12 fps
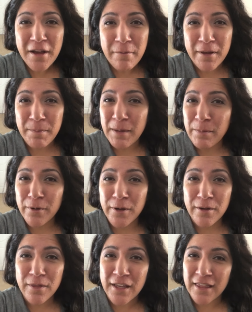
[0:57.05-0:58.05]
with people who
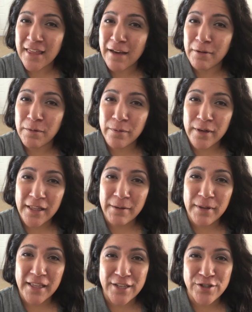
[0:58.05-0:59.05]
you think that would
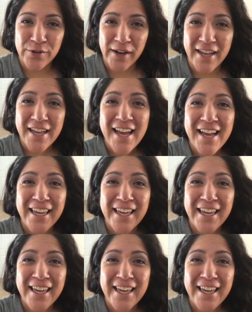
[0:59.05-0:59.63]
really enjoy it.